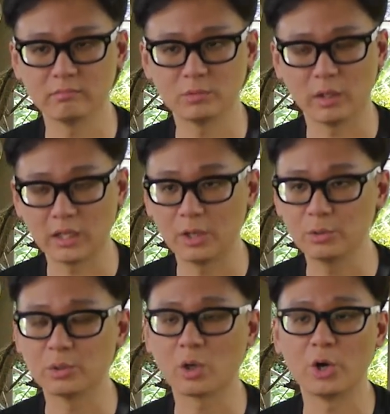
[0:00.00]
to allow
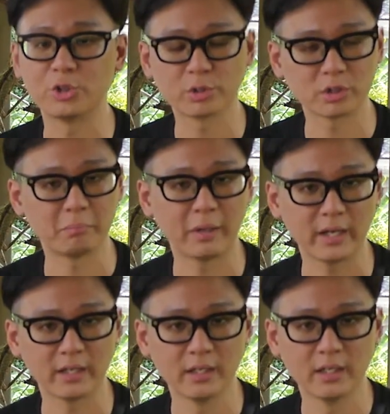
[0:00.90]
you to control the
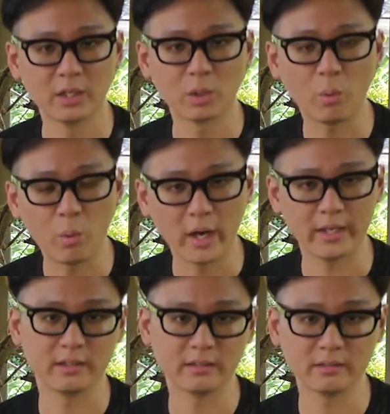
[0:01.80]
bike quite